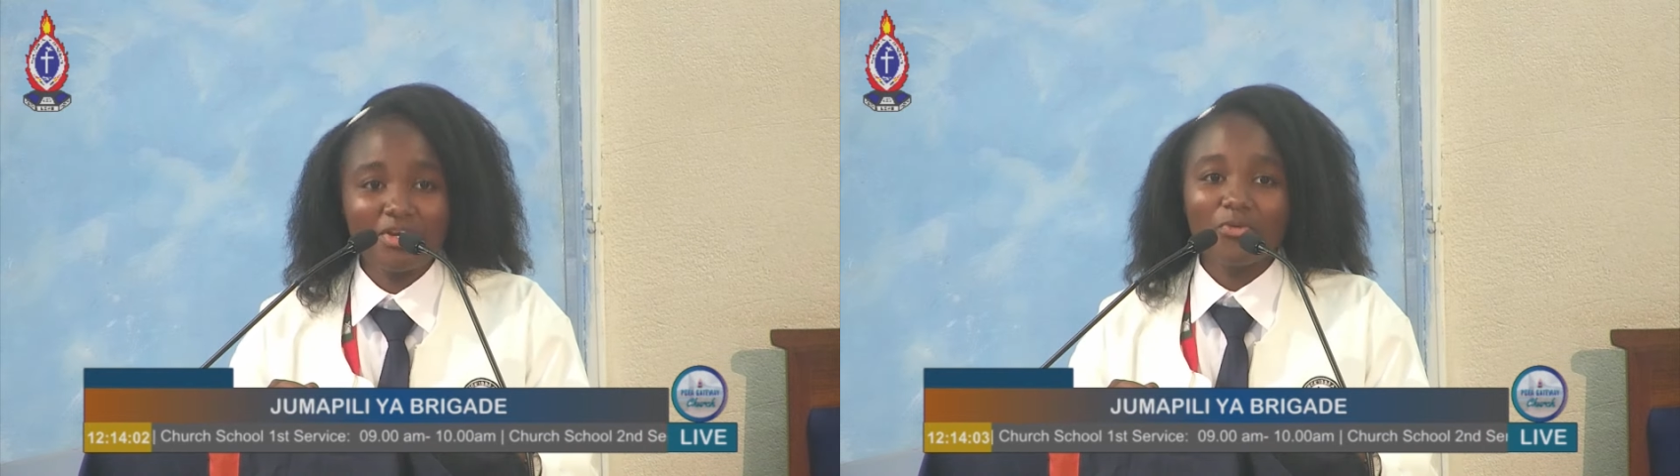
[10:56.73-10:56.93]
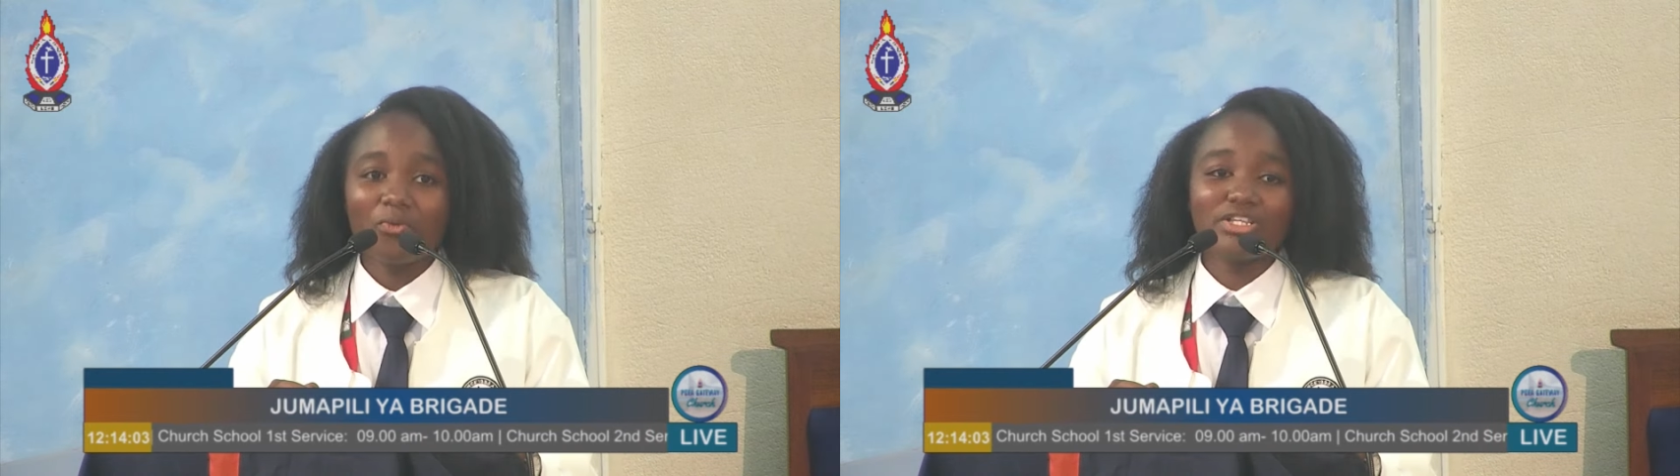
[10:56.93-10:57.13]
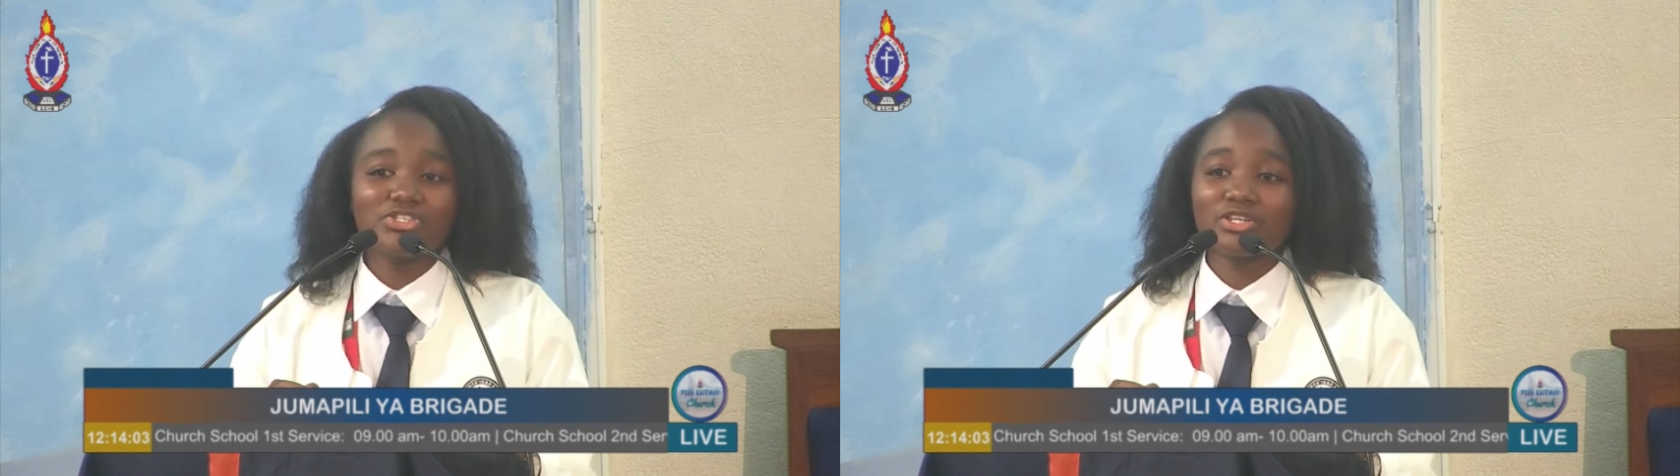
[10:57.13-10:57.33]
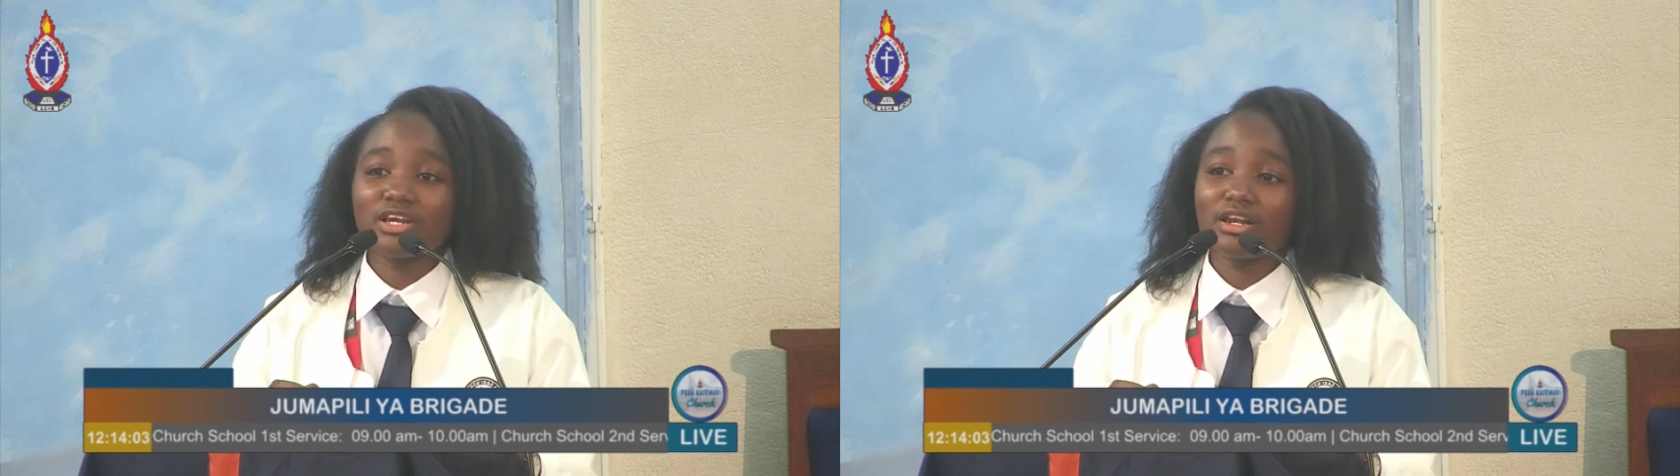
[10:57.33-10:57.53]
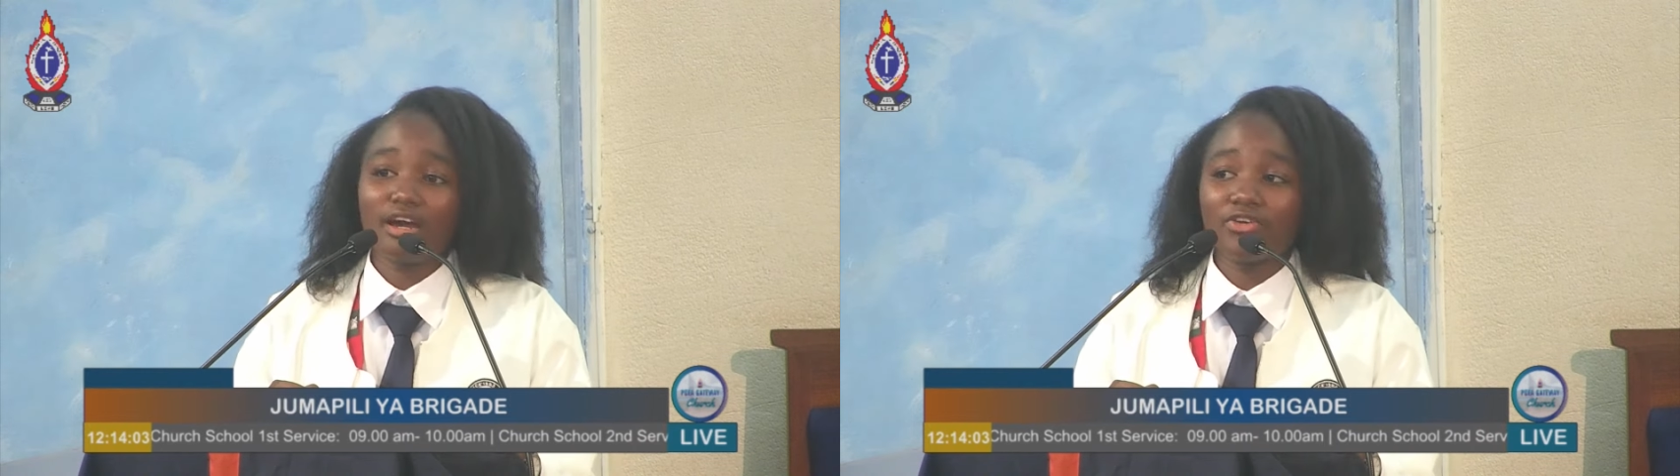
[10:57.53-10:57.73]
once you
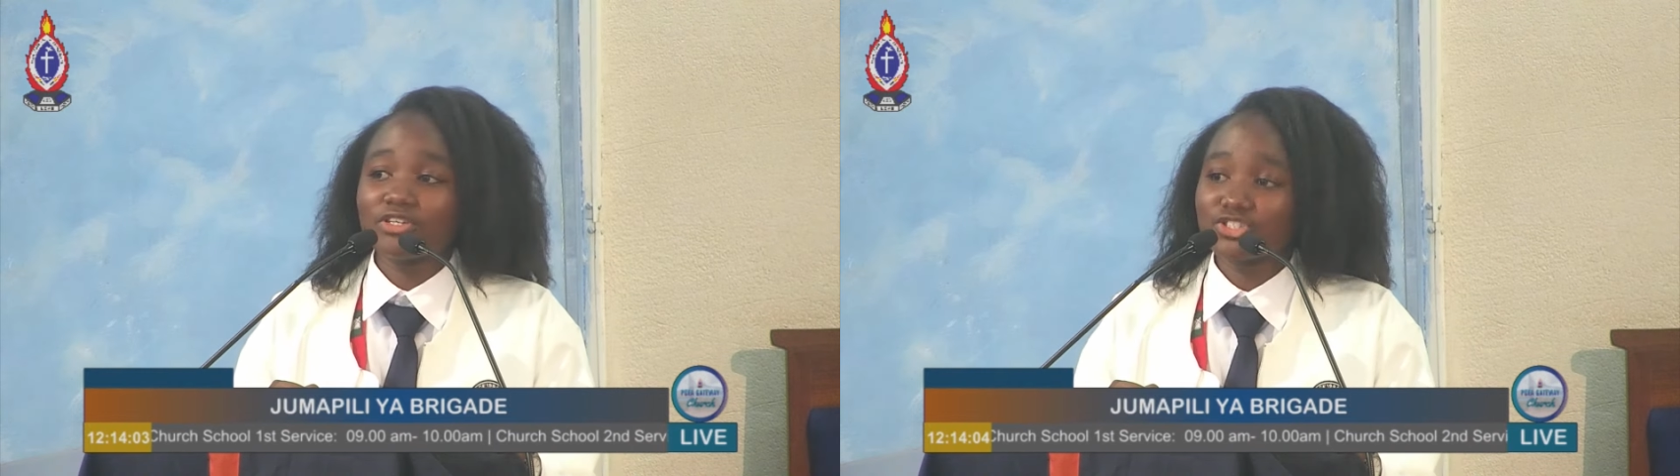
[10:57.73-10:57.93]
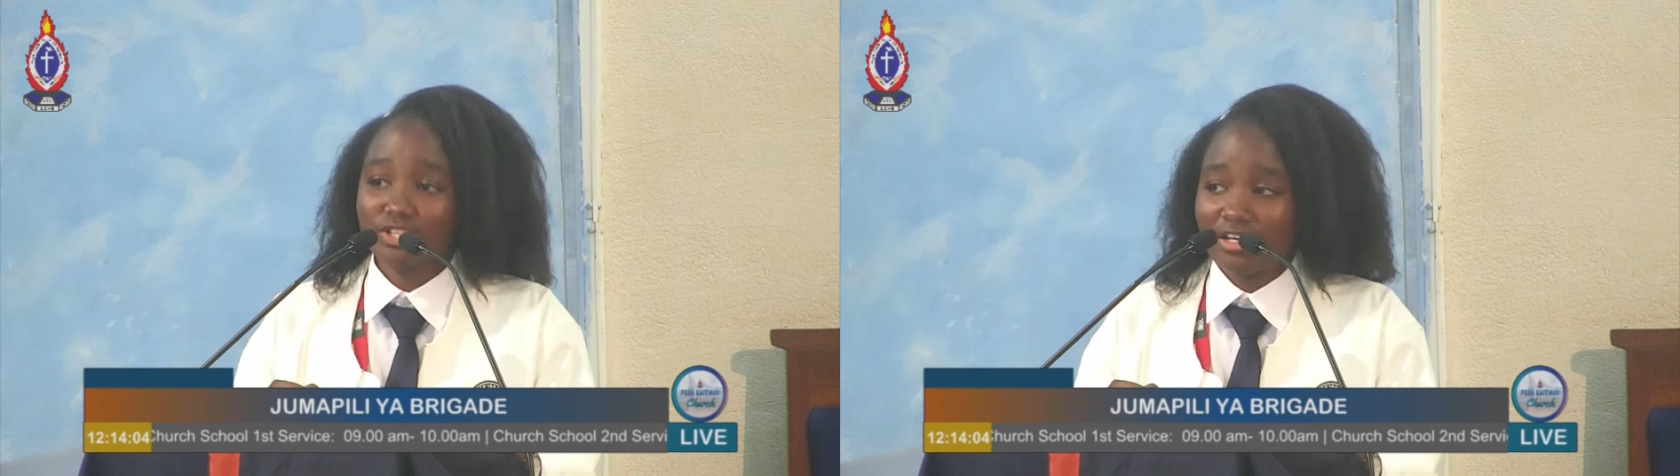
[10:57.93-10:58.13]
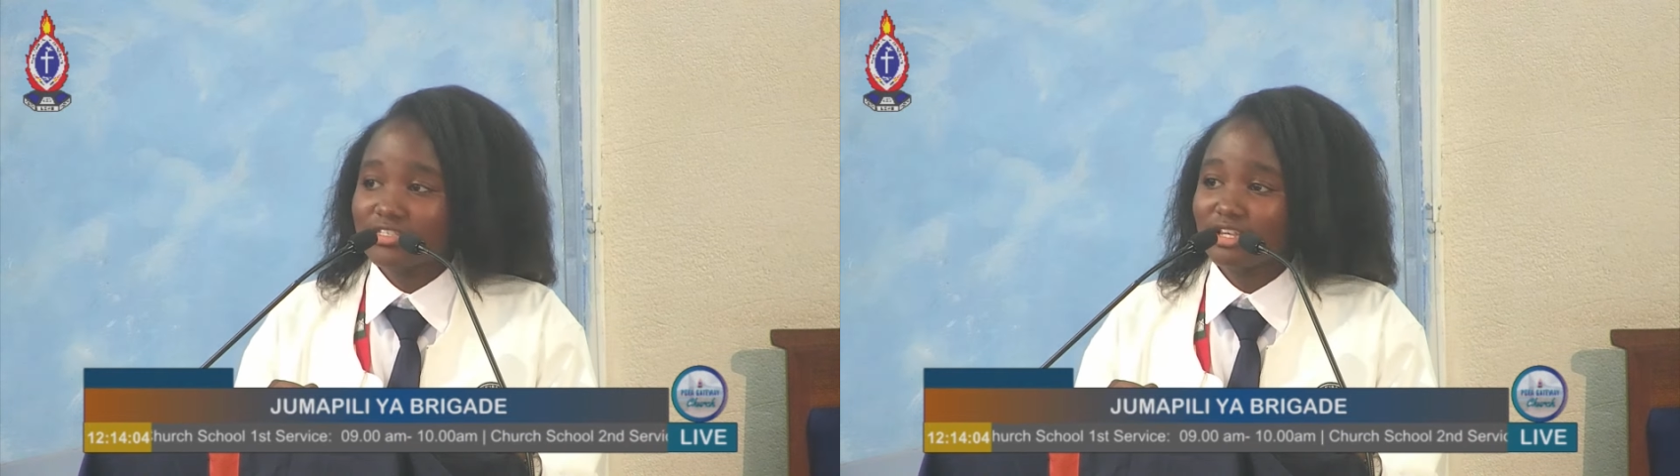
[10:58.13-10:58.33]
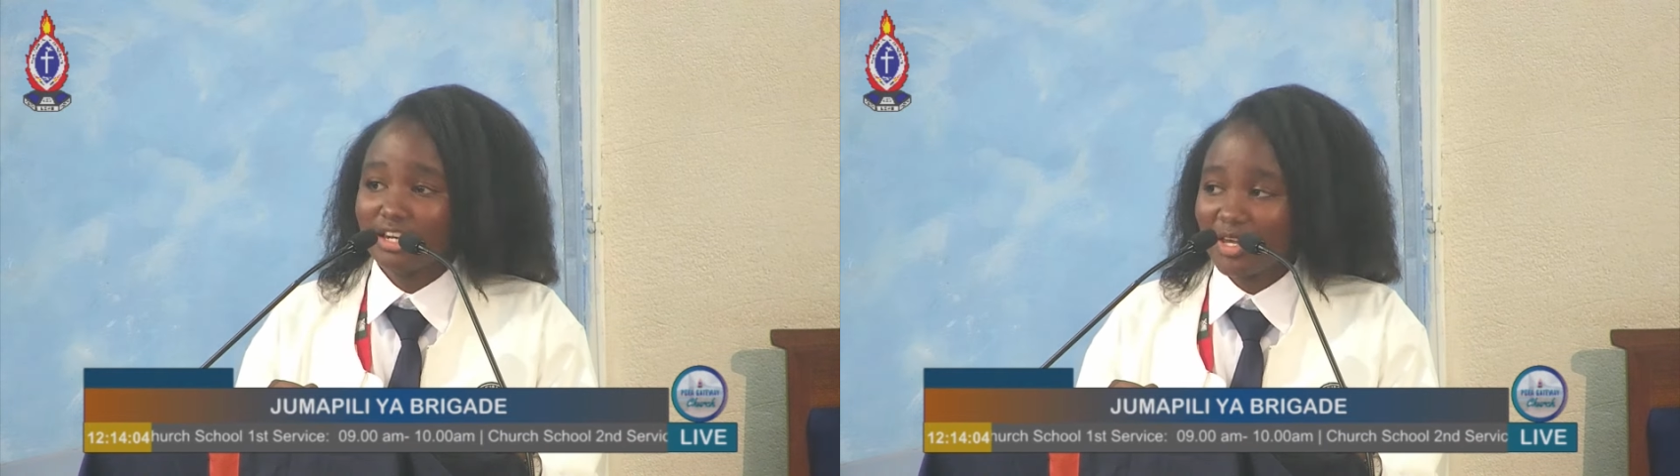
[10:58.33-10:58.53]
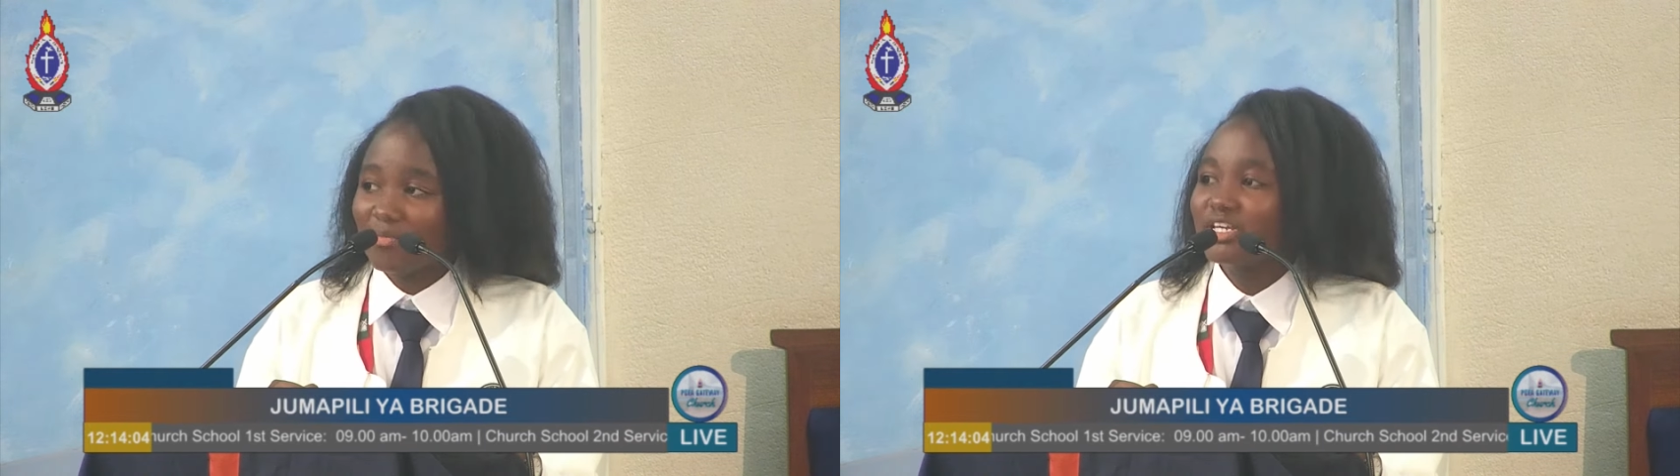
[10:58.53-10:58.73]
declare your trust in Him,